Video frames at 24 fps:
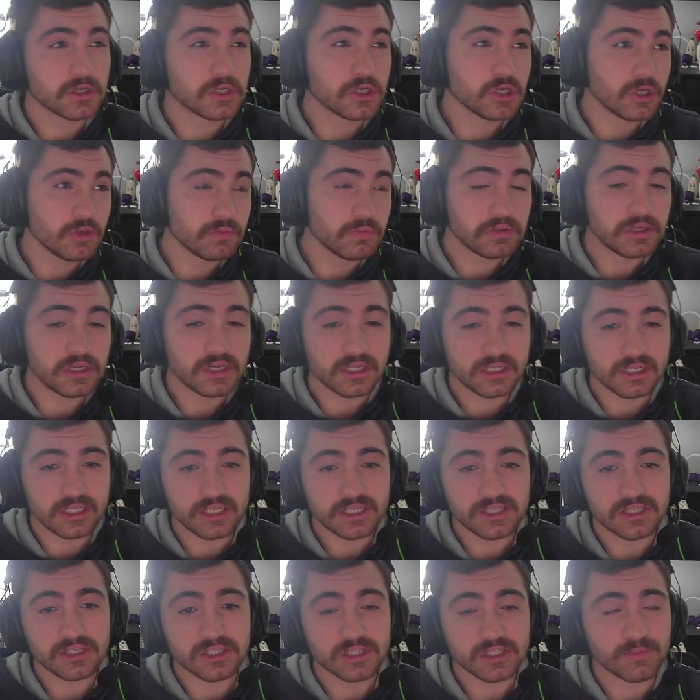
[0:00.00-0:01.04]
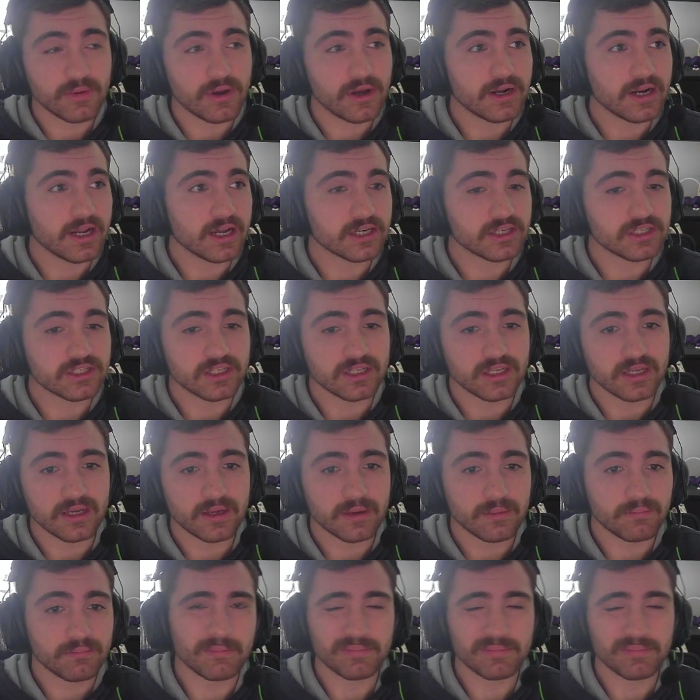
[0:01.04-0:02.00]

could be a decent spot actually.